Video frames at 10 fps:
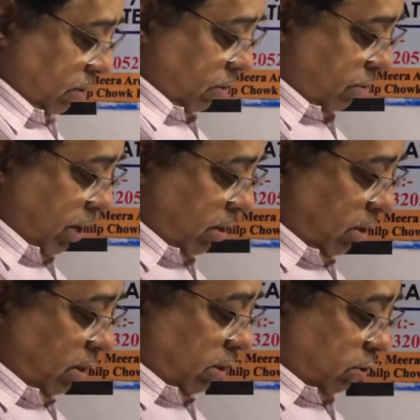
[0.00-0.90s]
Okay,
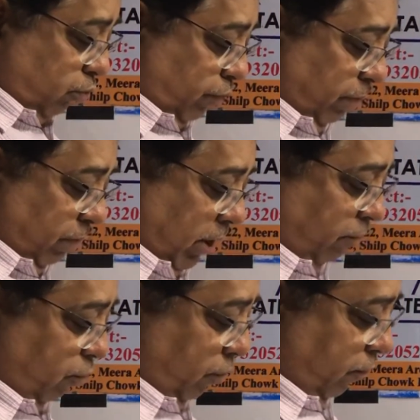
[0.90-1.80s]
so we will have
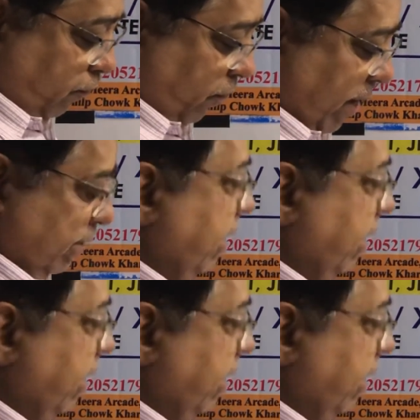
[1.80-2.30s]
to find the